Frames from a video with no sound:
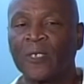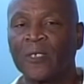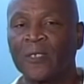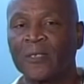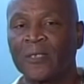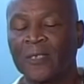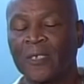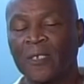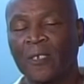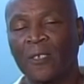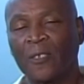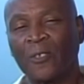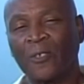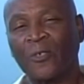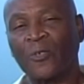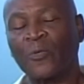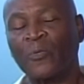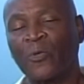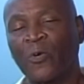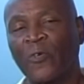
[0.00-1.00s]
to get a
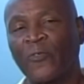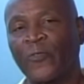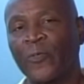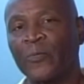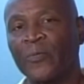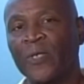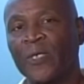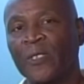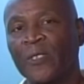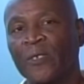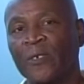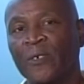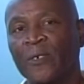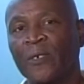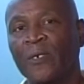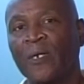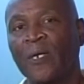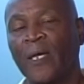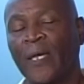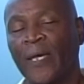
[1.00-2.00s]
little more
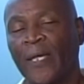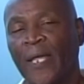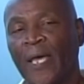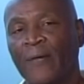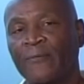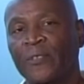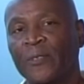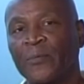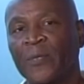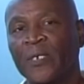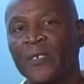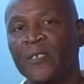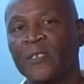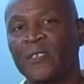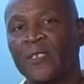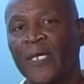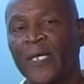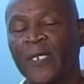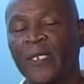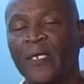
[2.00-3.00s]
familiar and have some
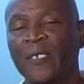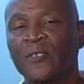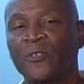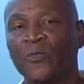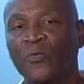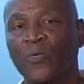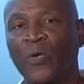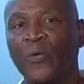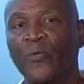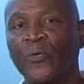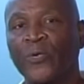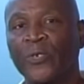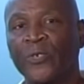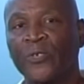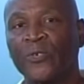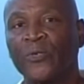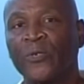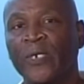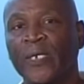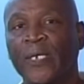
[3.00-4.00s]
understanding as to what we're
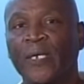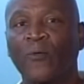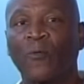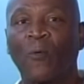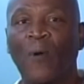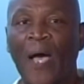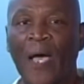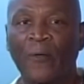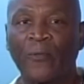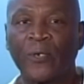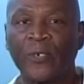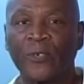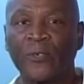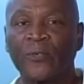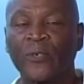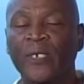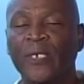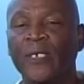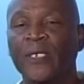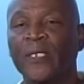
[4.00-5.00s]
doing and why we're
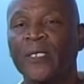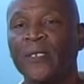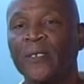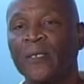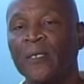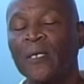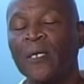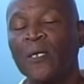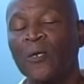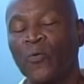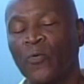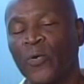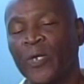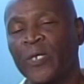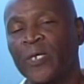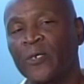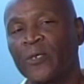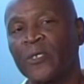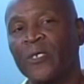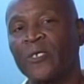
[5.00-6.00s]
doing it. And
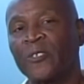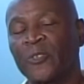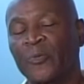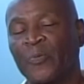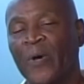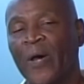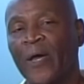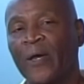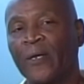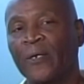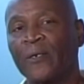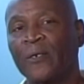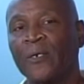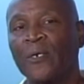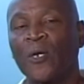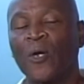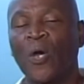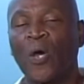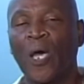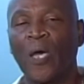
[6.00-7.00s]
we're here to inspire,
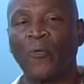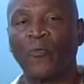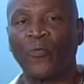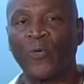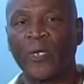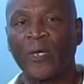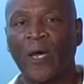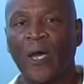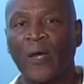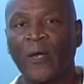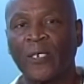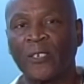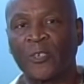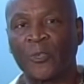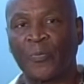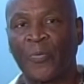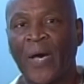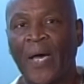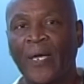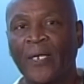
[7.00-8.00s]
and we are
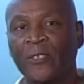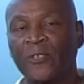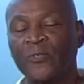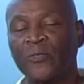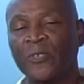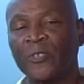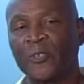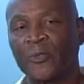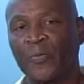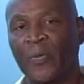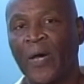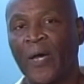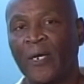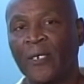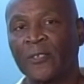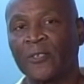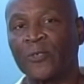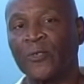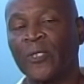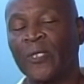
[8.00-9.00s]
inspired to
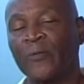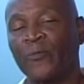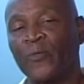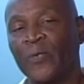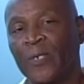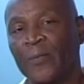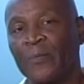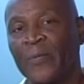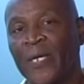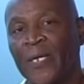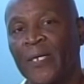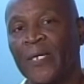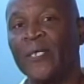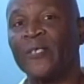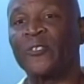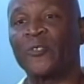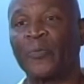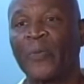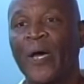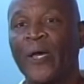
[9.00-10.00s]
inspire so that we may
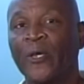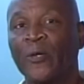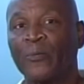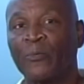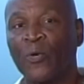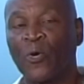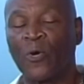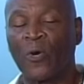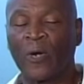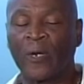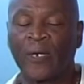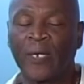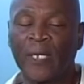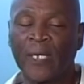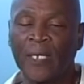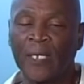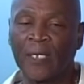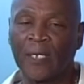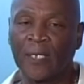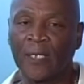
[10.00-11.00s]
inspire more
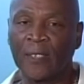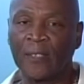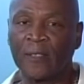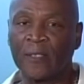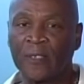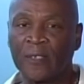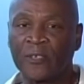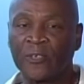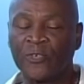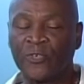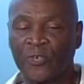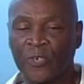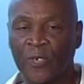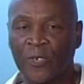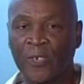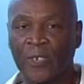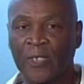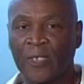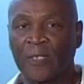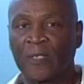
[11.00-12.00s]
in this
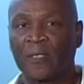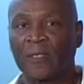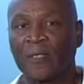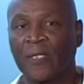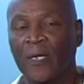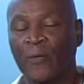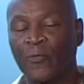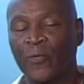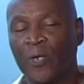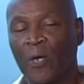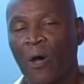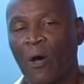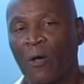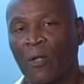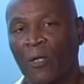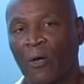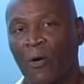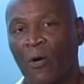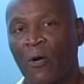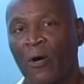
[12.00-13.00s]
journey that we
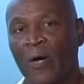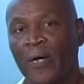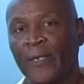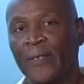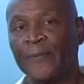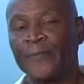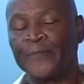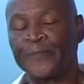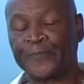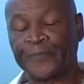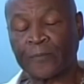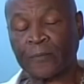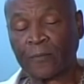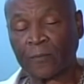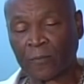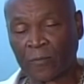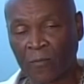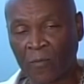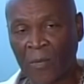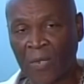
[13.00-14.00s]
all are on.
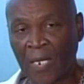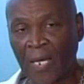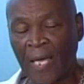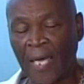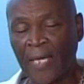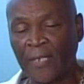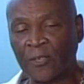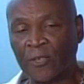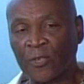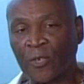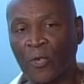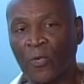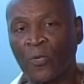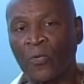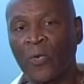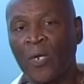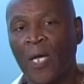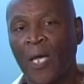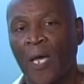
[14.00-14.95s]
And so